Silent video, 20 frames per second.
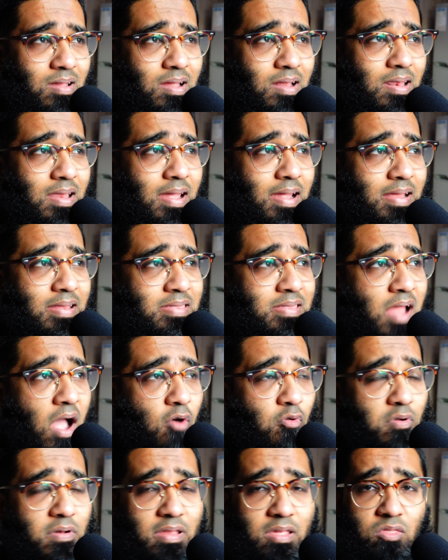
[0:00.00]
Like,
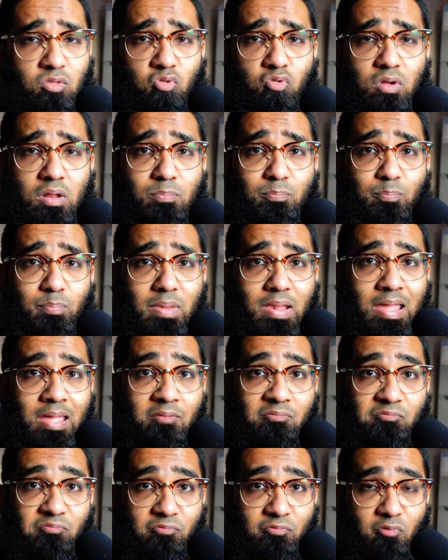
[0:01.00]
nowadays you can play
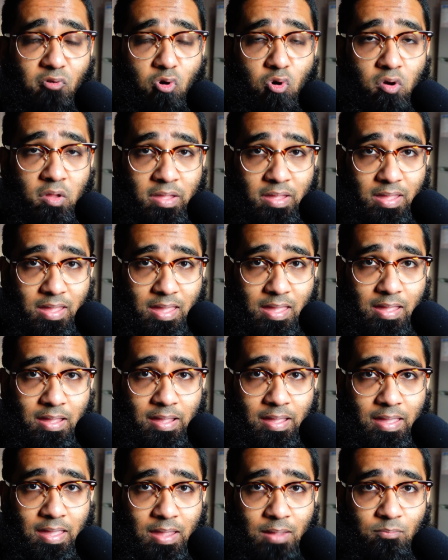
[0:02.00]
4K
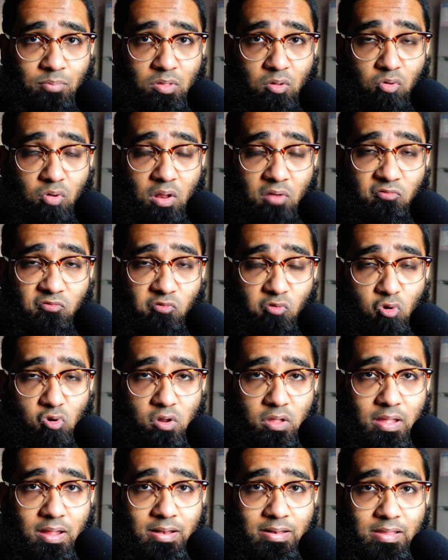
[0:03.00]
games on a
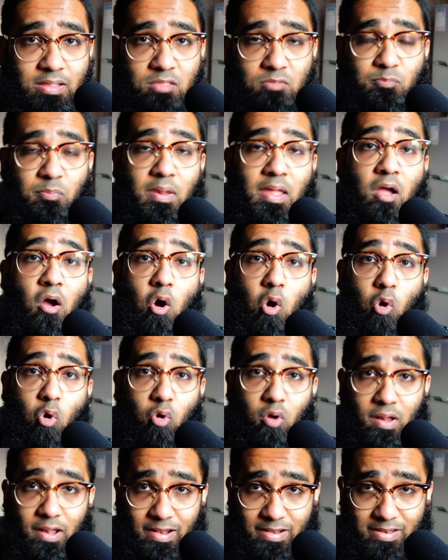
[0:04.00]
4K display,
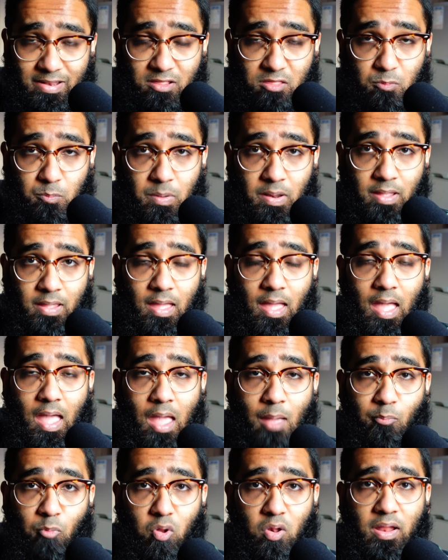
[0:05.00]
OLED display,
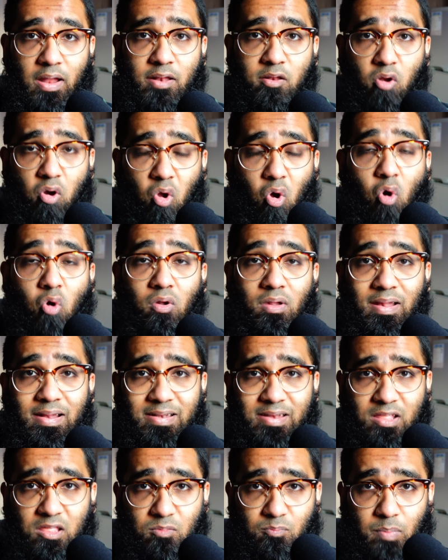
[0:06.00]
AMOLED or
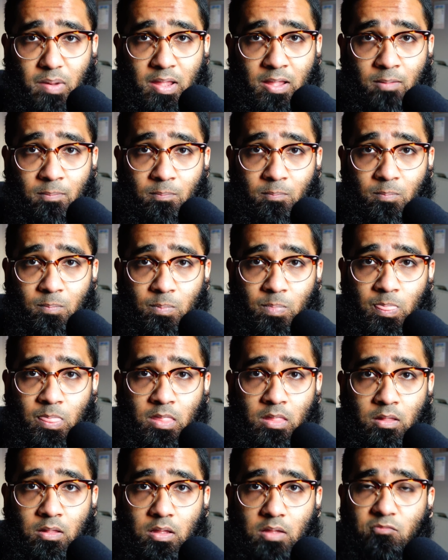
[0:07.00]
OLED display.
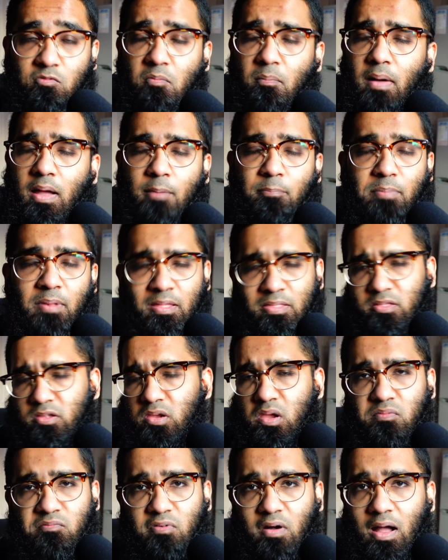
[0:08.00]
If you buy a
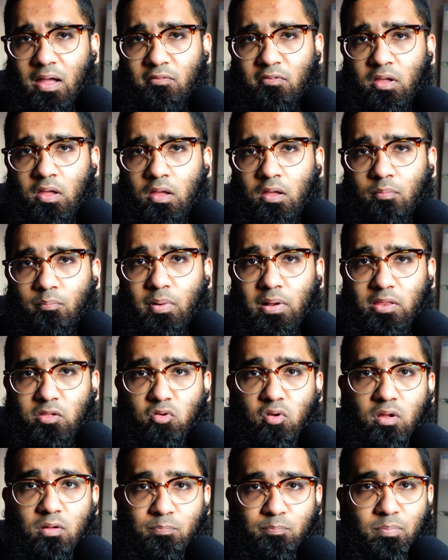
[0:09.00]
PlayStation 5 but
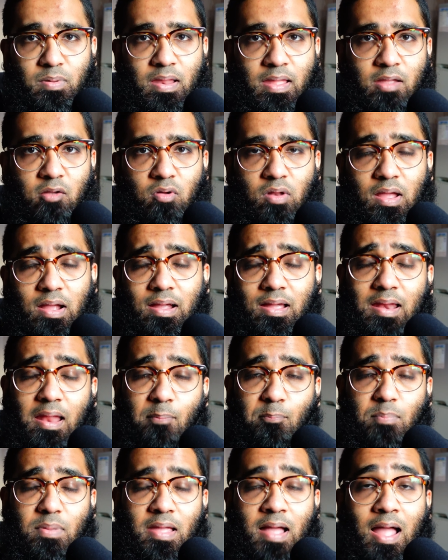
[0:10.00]
you are playing on a
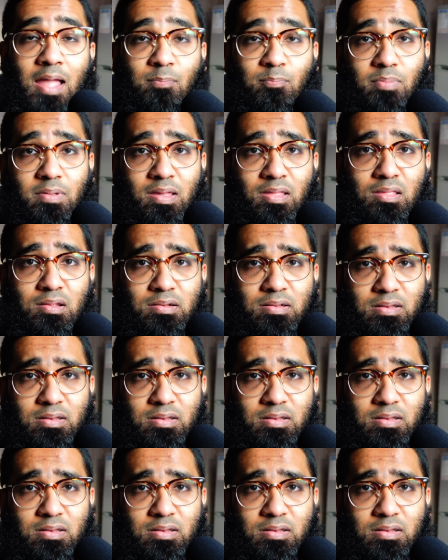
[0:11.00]
crappy IPS